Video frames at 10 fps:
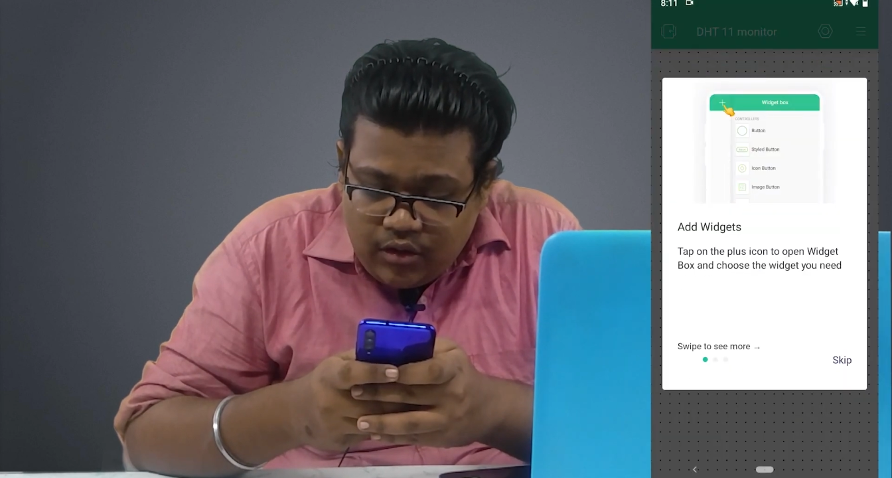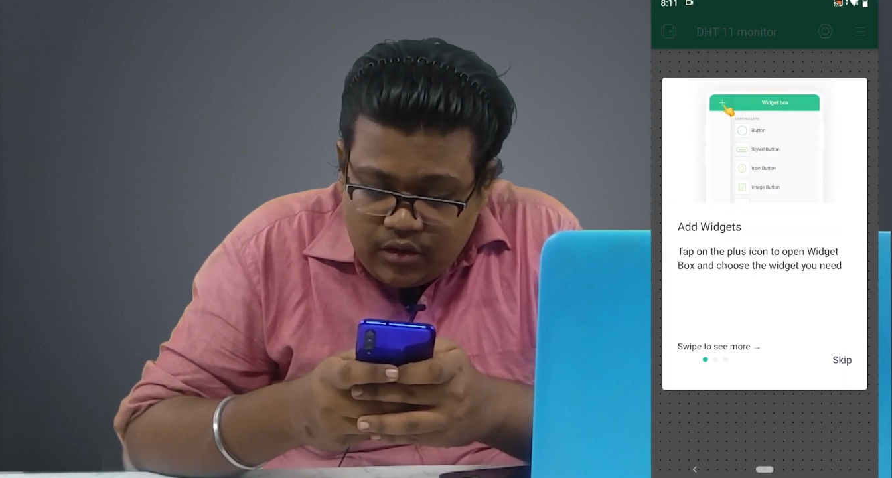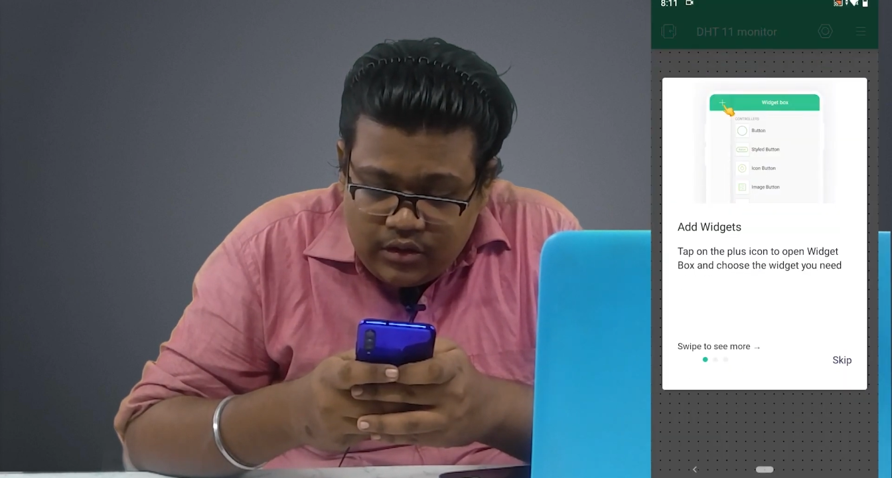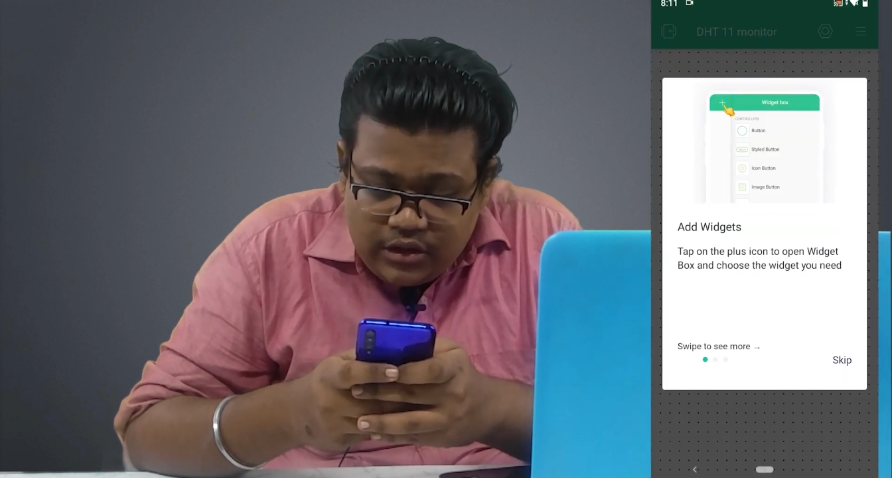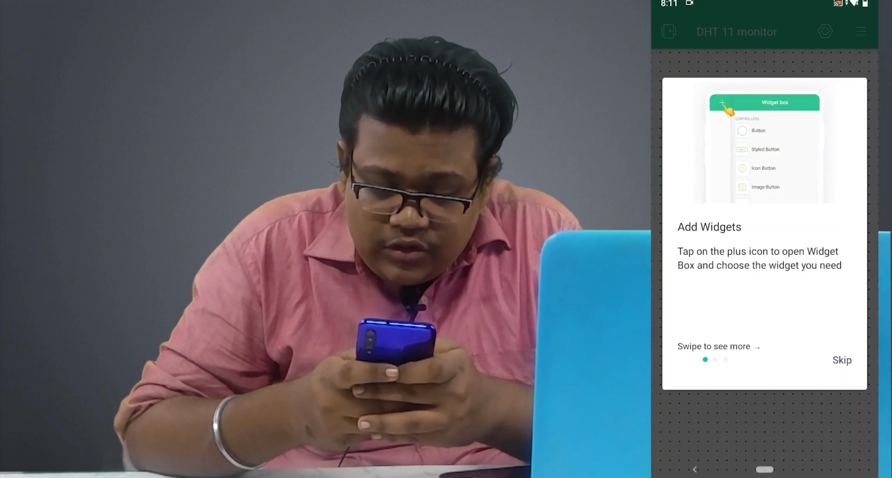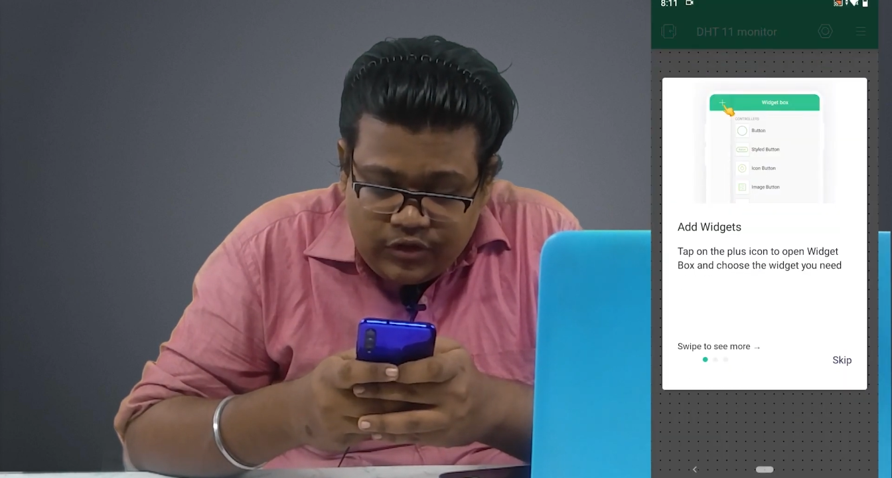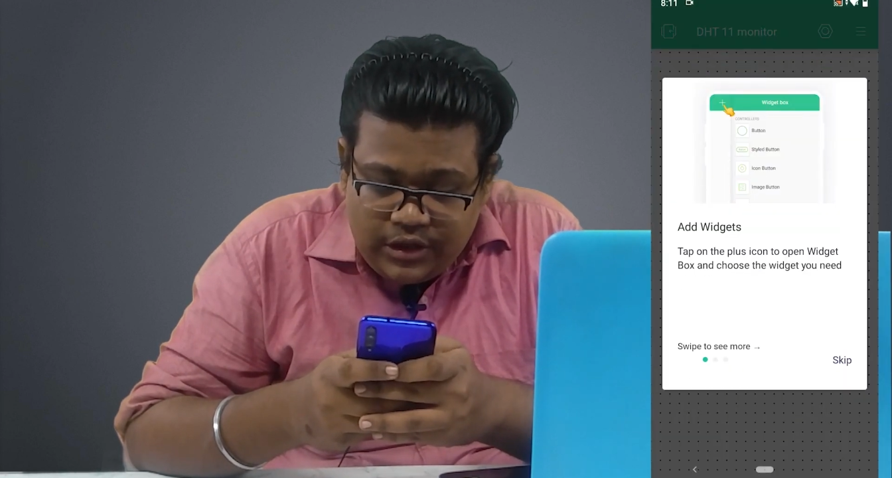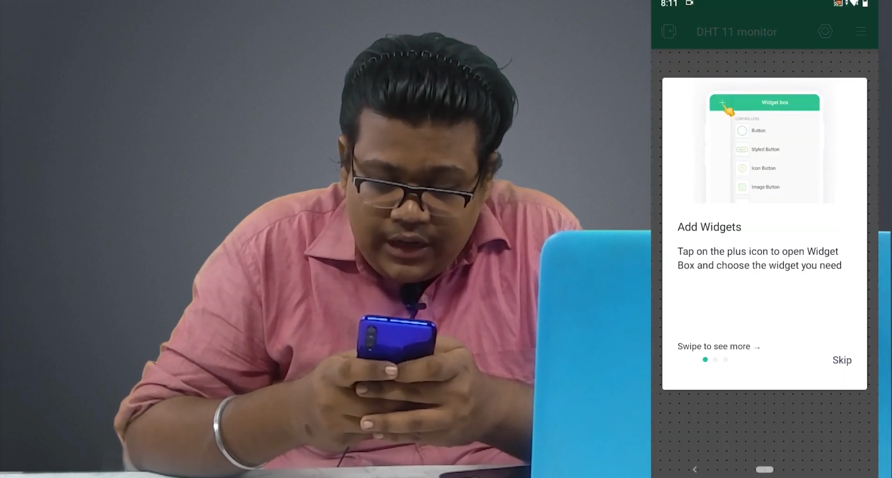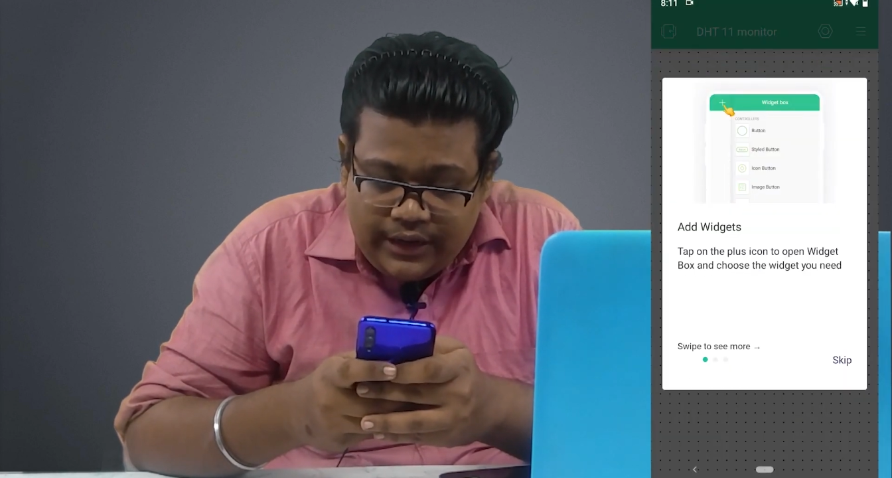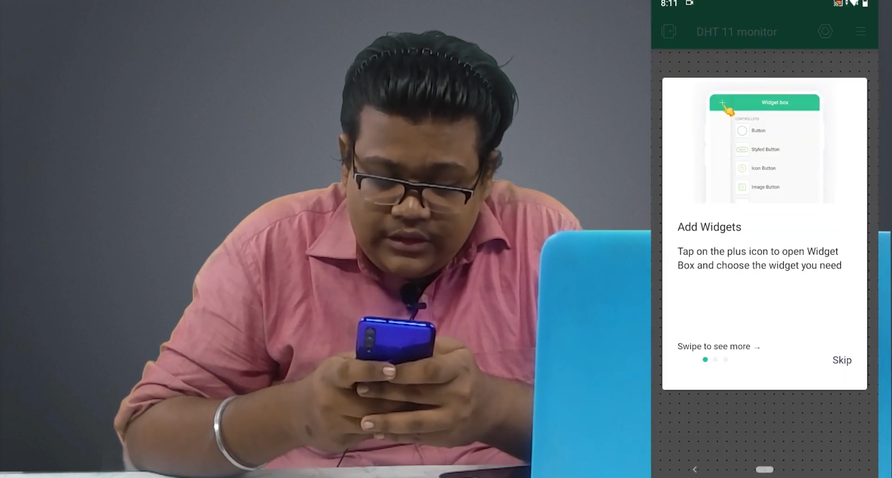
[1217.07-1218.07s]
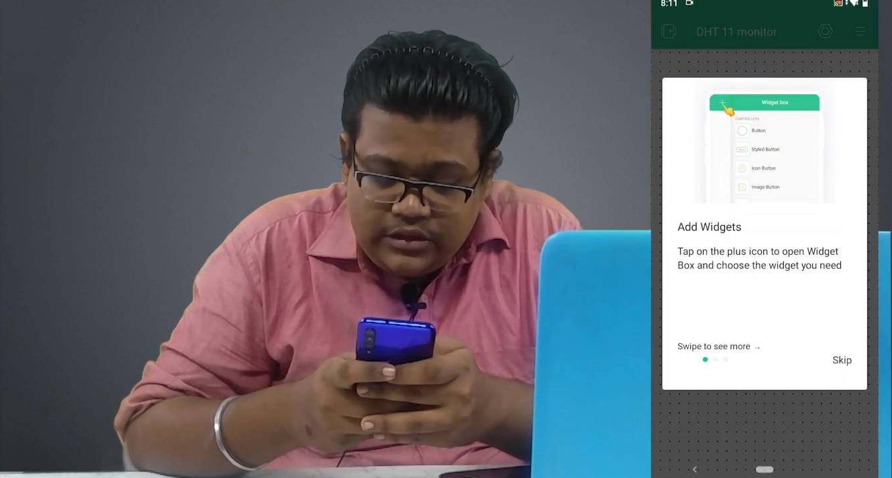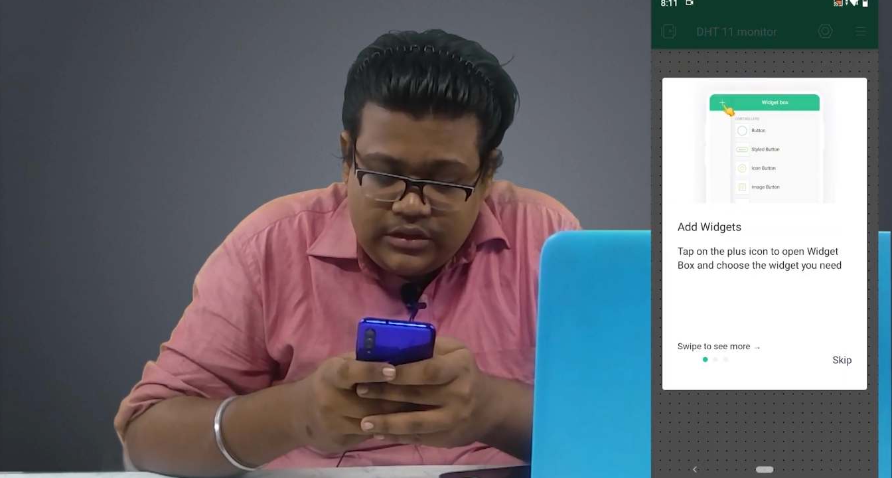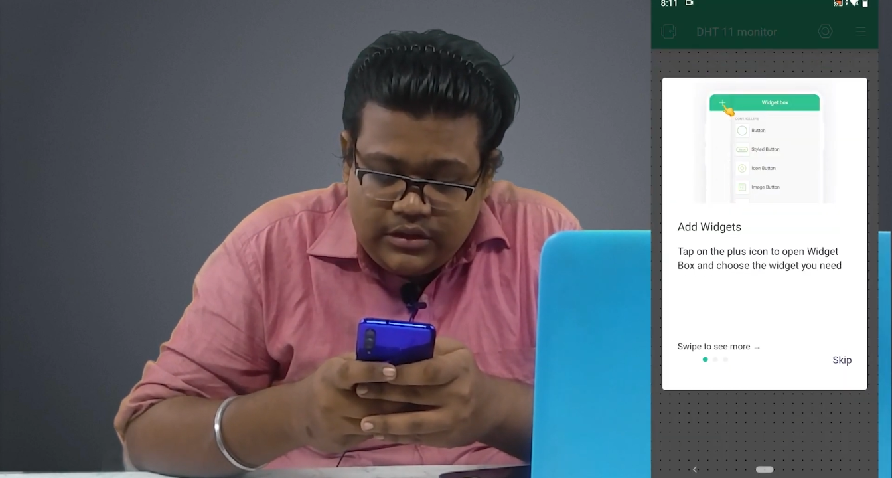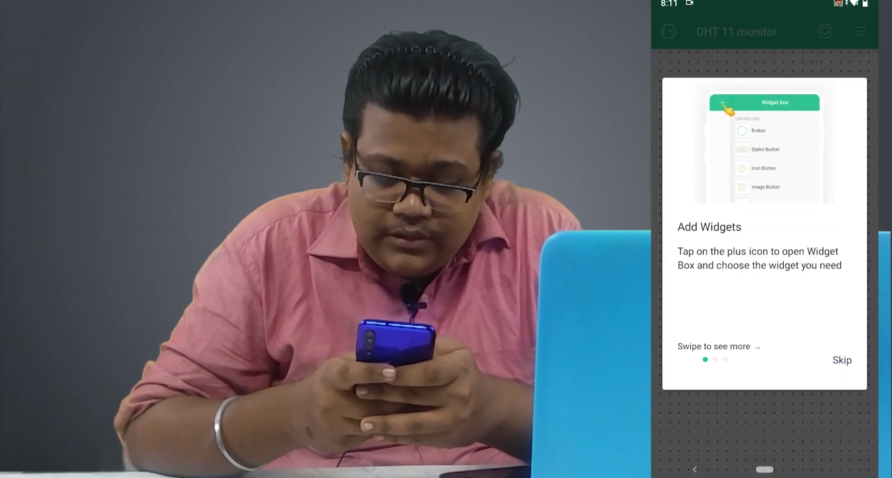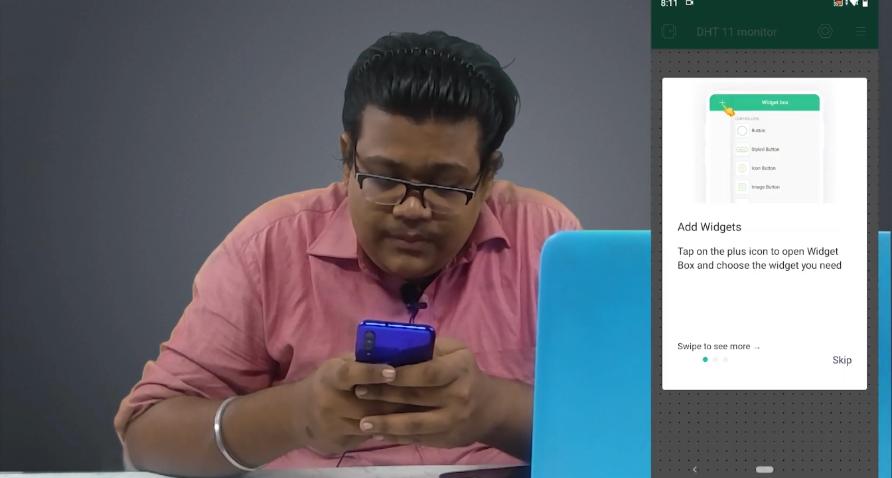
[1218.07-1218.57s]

on the three lines.